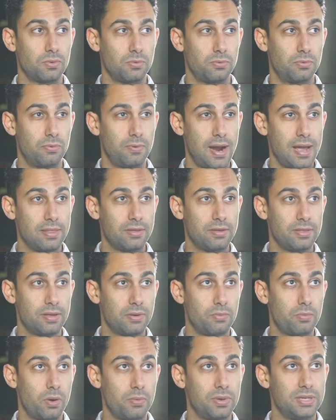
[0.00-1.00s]
rather
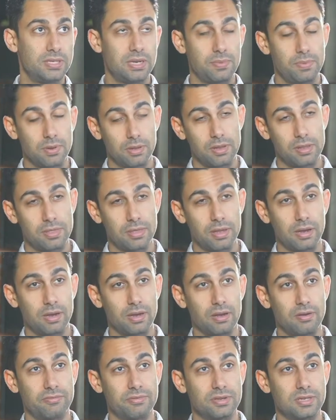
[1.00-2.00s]
than what we typically think
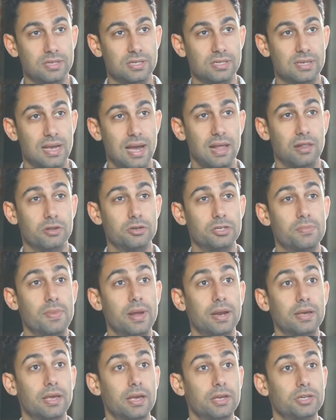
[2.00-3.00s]
of as allergy
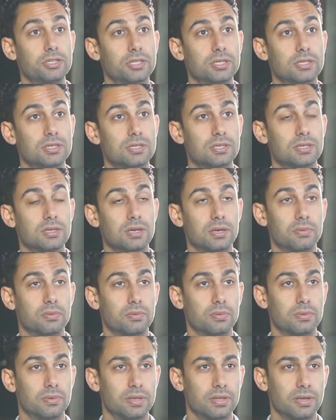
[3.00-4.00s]
medications, like
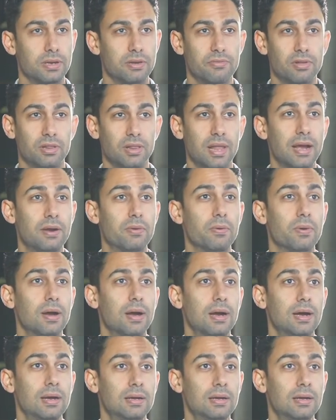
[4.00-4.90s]
when we think of Allegra,